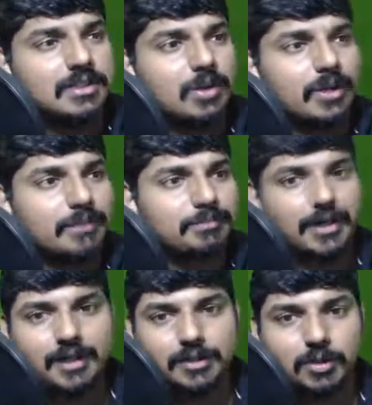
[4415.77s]
not a
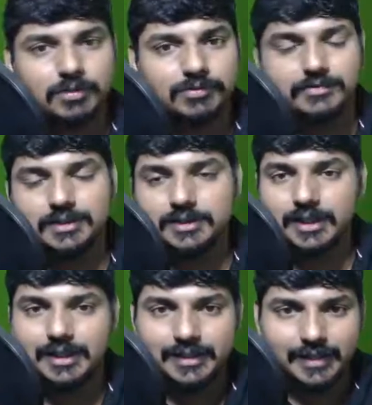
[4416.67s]
part of the
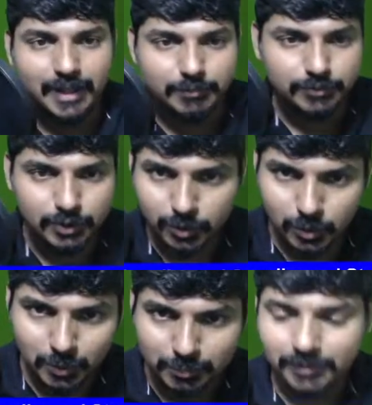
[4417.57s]
Telegram
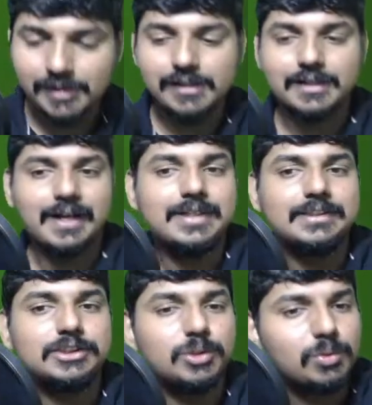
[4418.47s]
group,
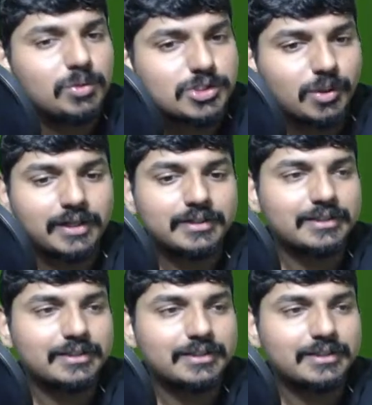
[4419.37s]
guys, do join the